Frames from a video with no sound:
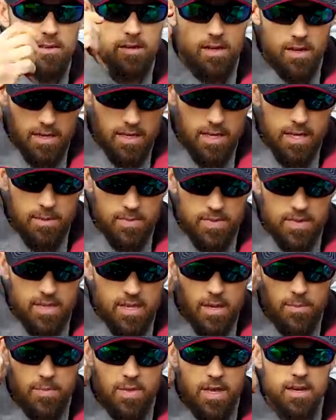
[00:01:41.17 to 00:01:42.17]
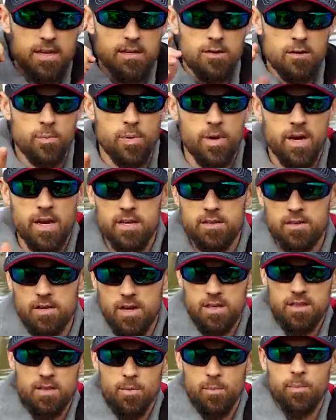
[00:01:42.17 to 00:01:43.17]
You gotta keep that in your brain.
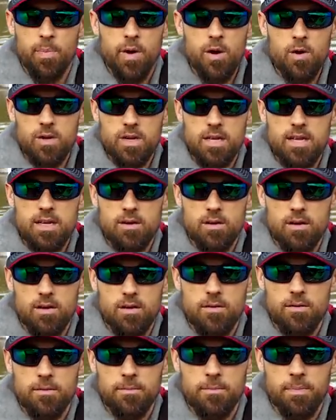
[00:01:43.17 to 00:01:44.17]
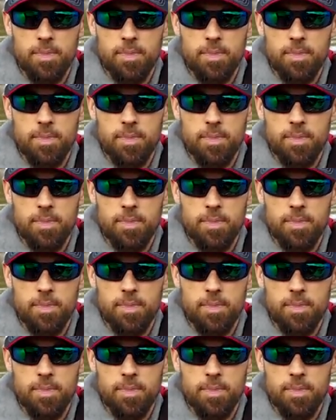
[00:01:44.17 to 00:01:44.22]
You got the boat here.